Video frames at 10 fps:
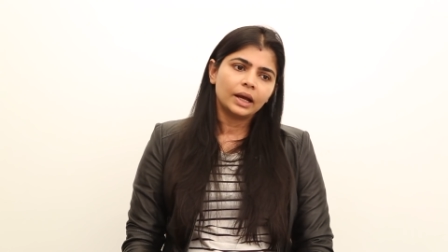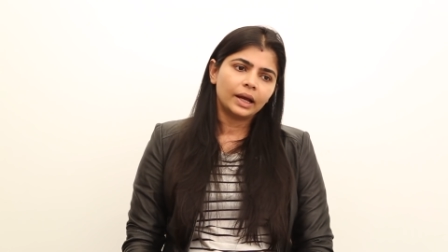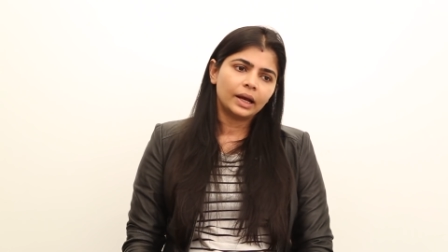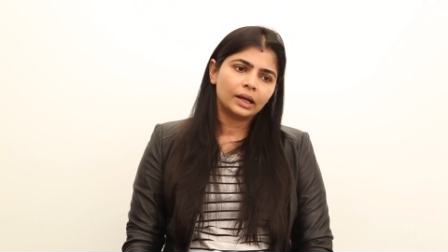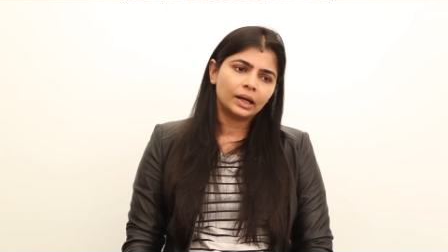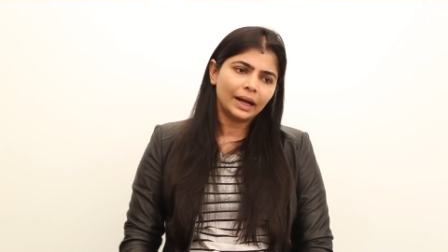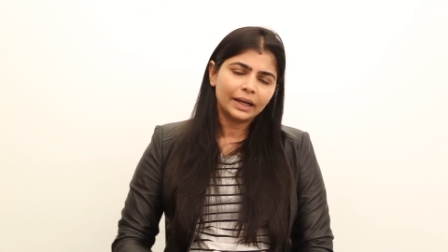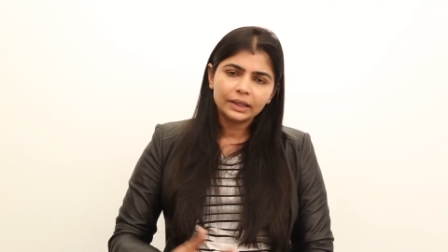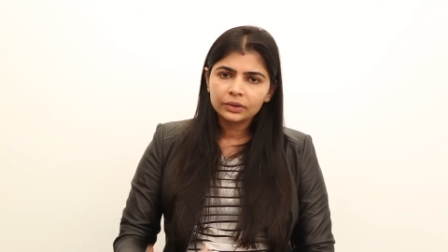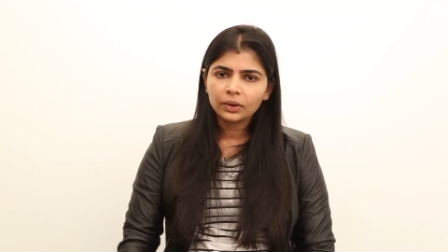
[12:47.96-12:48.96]
And
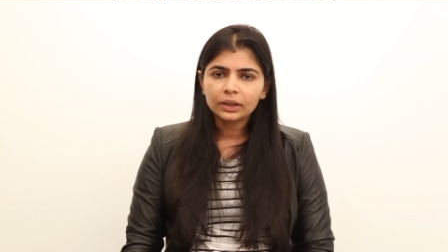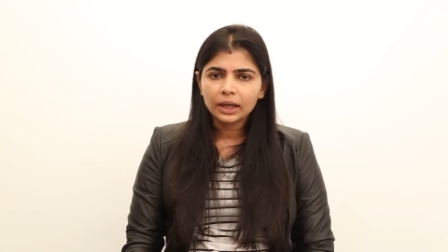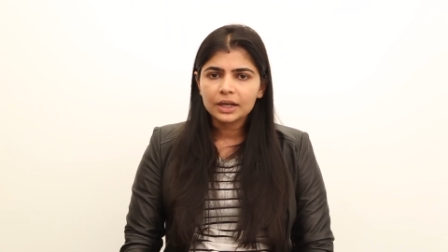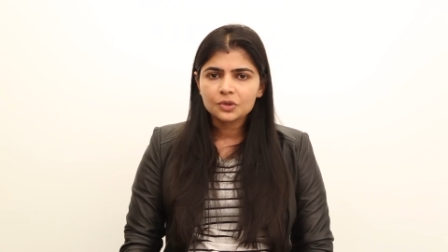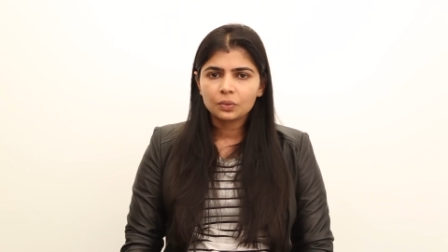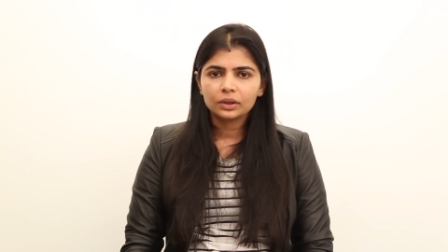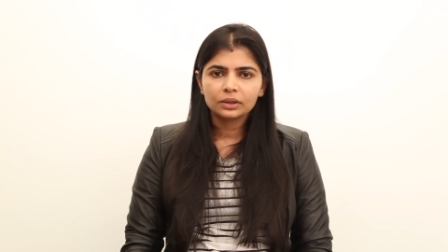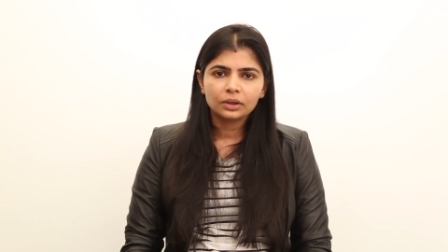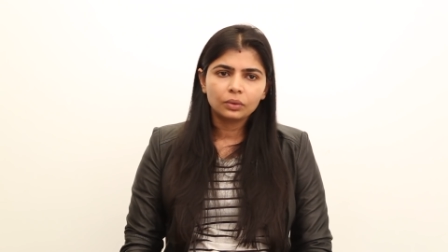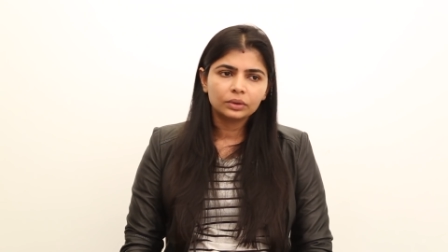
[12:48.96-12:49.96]
I did not ask
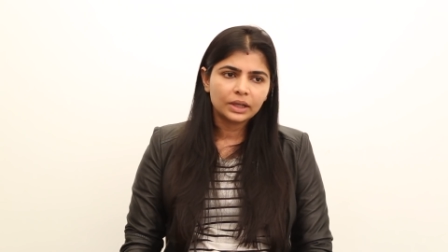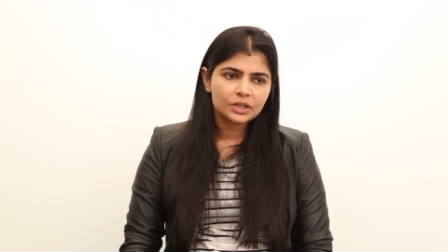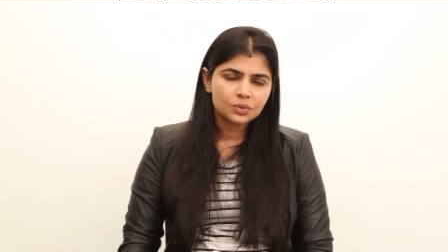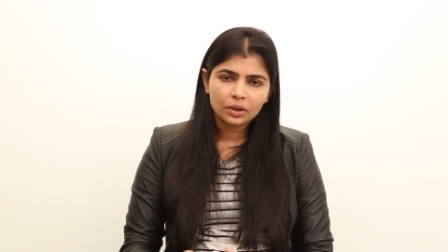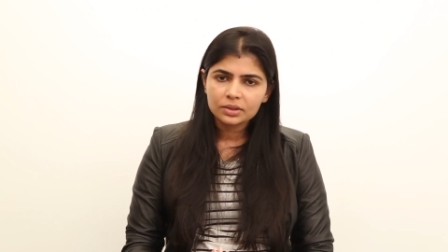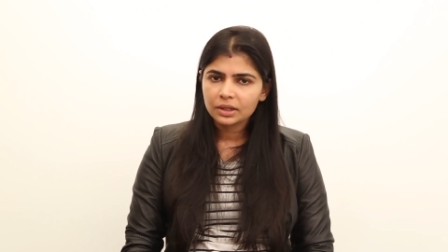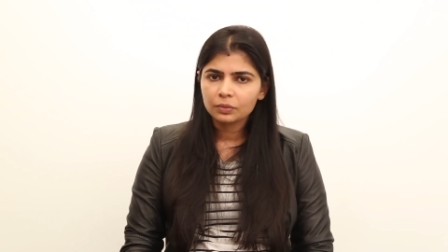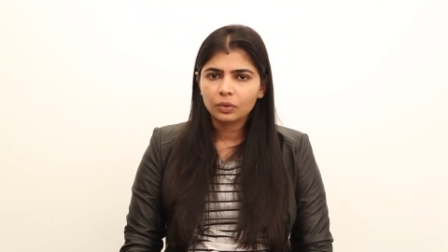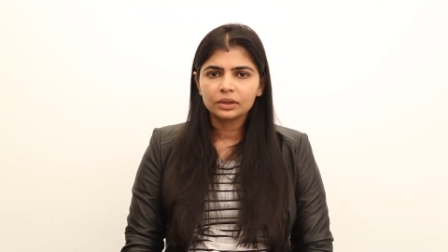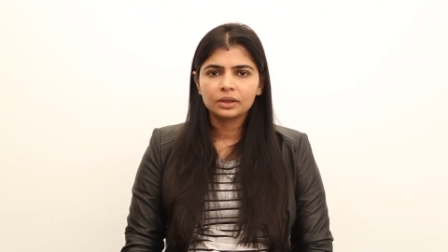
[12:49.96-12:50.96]
what the court case was
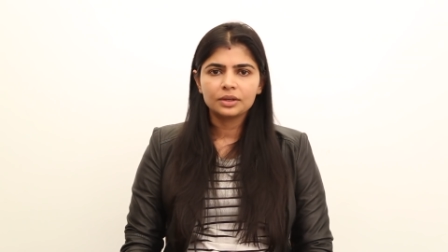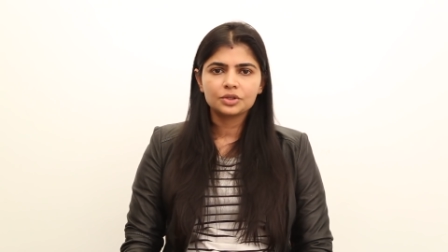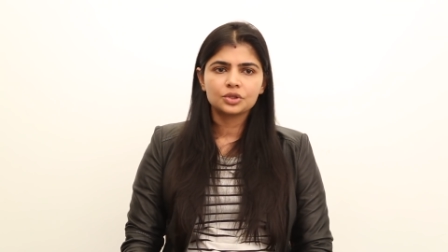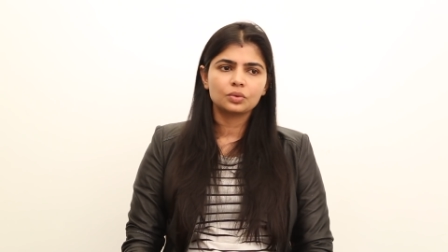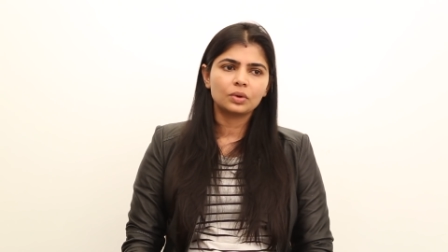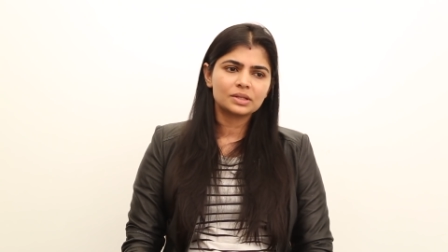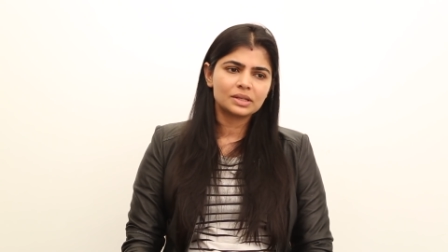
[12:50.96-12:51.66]
and what the issue was.